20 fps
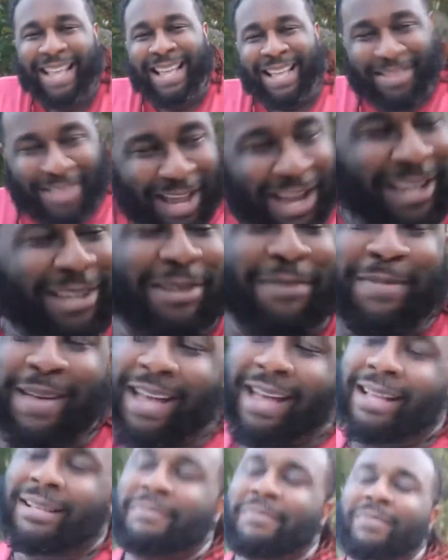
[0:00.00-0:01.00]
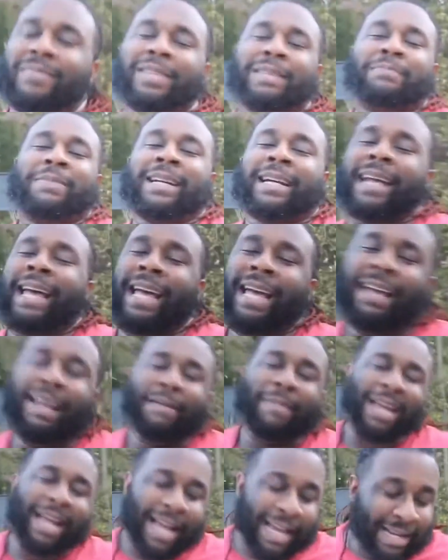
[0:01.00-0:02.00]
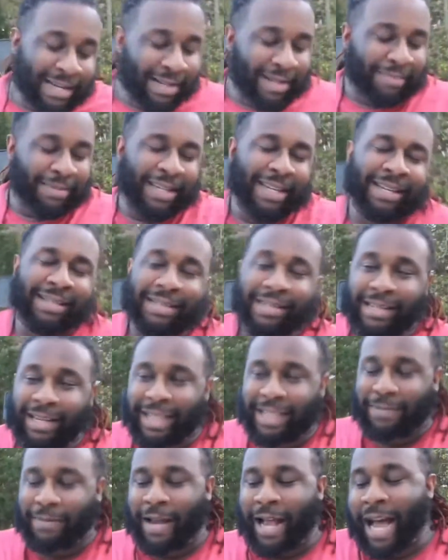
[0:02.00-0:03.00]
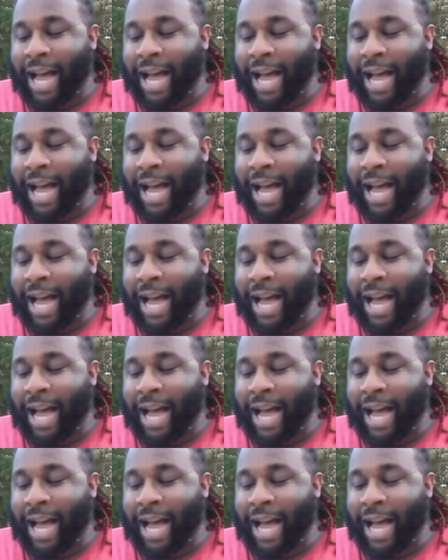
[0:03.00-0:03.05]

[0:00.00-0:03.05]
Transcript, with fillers: Thank you, man. But hey, I ended up getting 6, man.